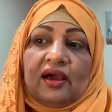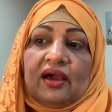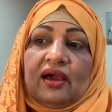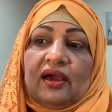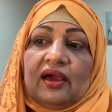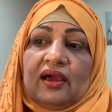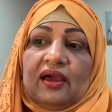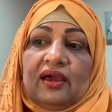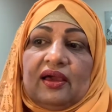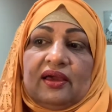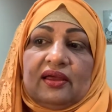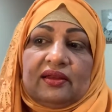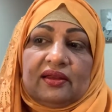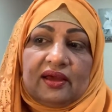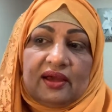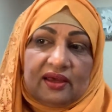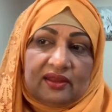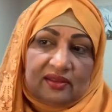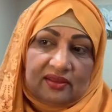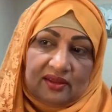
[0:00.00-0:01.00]
And
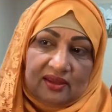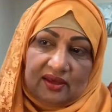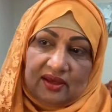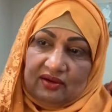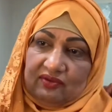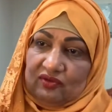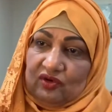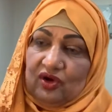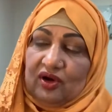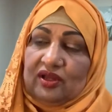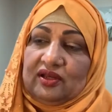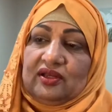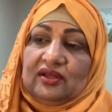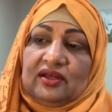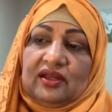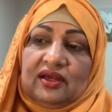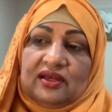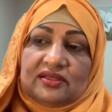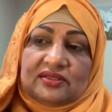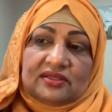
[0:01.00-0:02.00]
I think I've got it
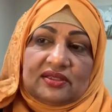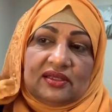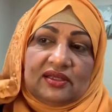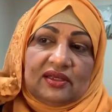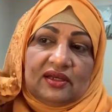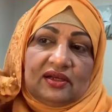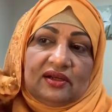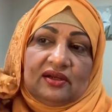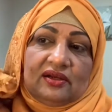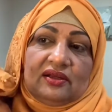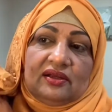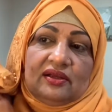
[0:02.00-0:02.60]
nicely there.